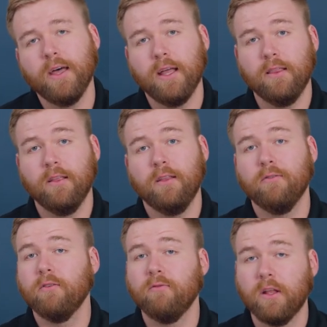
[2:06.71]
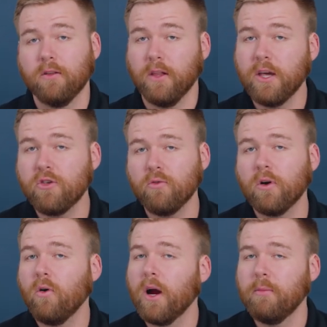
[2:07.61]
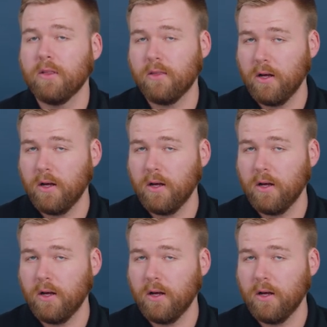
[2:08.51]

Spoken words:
that the different ventilation requirements